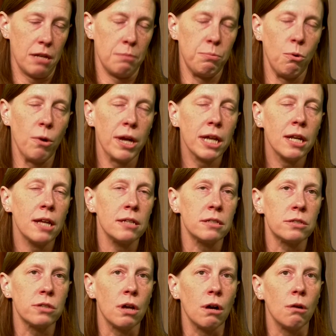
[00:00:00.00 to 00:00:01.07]
point. And
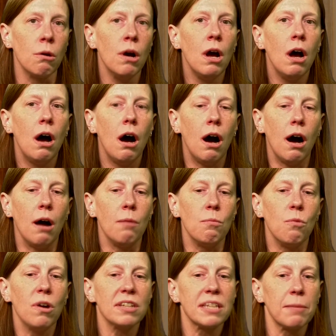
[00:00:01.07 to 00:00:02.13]
so,
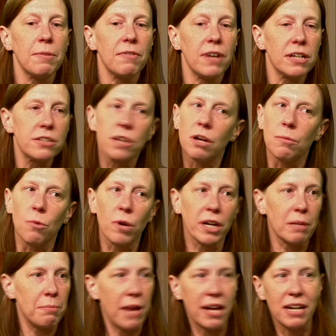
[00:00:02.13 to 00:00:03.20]
um, while some of us are more
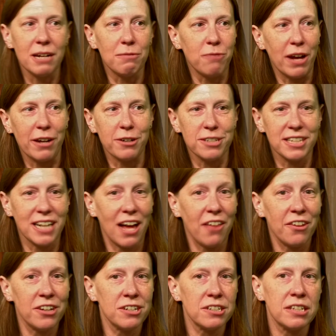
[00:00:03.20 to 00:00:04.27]
competitive runners than
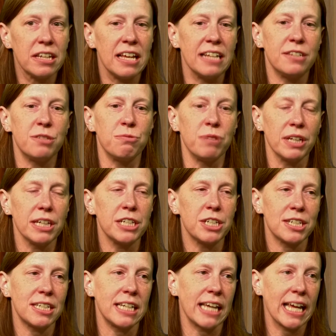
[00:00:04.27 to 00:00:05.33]
others, it's really
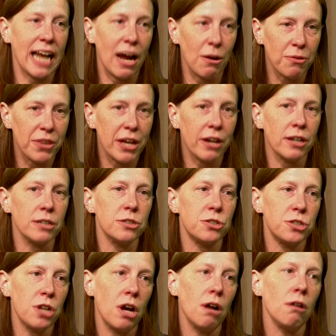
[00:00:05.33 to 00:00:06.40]
just to get out there and
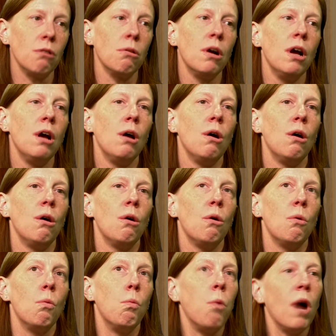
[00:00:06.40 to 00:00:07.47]
show
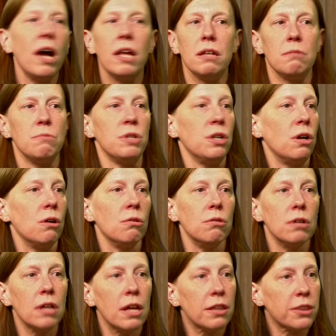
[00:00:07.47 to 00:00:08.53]
what you
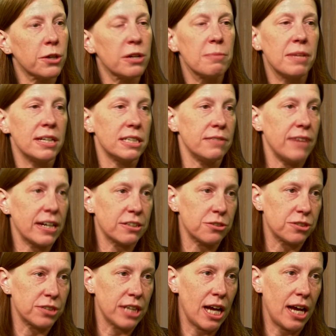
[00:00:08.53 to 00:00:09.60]
know 30 minutes of
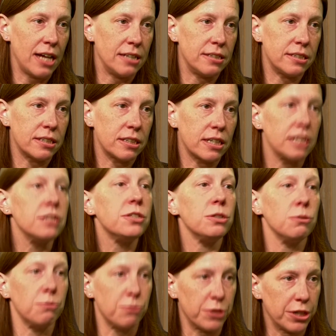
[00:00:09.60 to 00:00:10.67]
exercise can
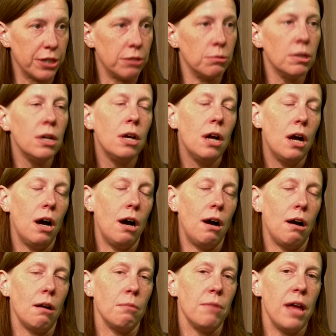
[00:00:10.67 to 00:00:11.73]
do for you. Mm -hmm.
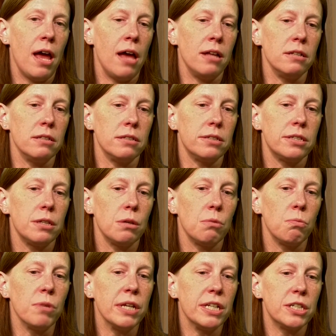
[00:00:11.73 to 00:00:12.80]
um, and
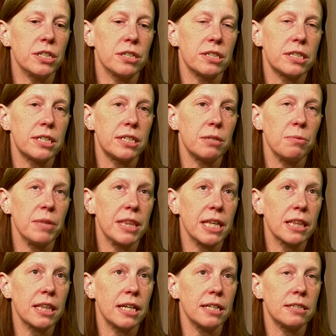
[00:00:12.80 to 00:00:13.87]
we just we
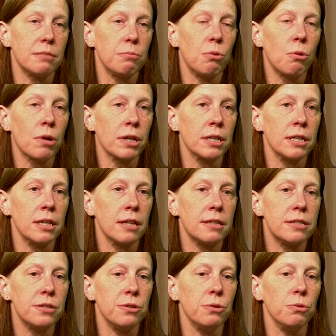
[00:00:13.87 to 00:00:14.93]
think that it's important
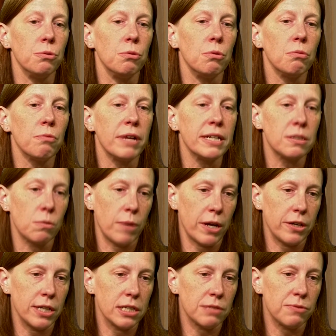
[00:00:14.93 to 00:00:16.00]
to raise
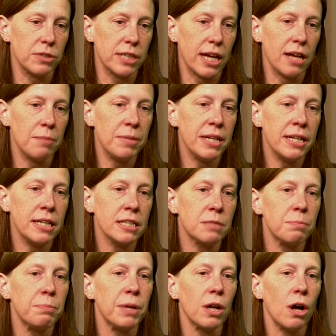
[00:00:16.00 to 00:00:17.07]
awareness for diabetes,
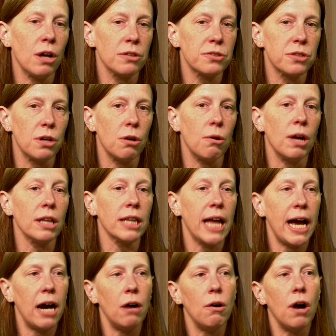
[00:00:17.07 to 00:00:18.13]
but also
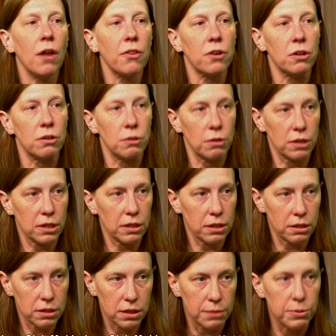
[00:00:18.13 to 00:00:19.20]
allow other
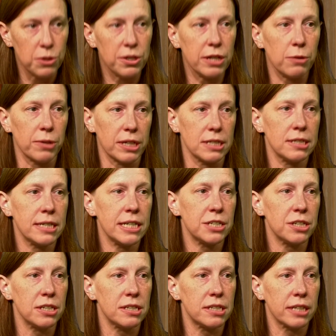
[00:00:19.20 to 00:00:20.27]
community
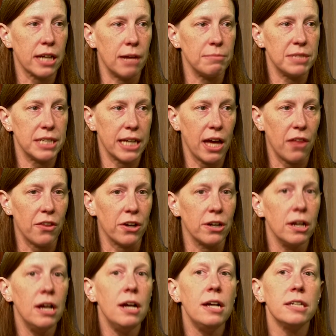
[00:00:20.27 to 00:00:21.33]
organizations to come together
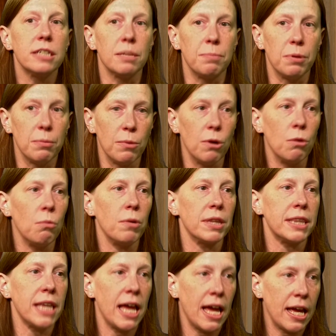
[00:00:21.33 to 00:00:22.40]
to promote
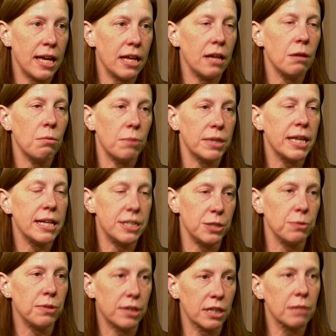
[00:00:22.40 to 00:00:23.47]
what they what they
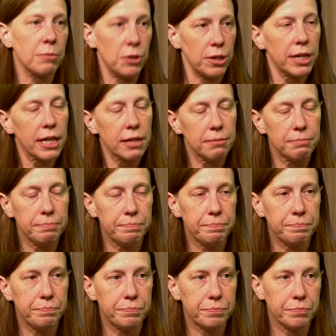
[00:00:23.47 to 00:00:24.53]
do in the community. Yeah, mm
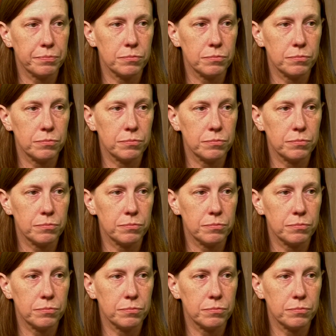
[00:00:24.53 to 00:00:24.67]
-hmm. which is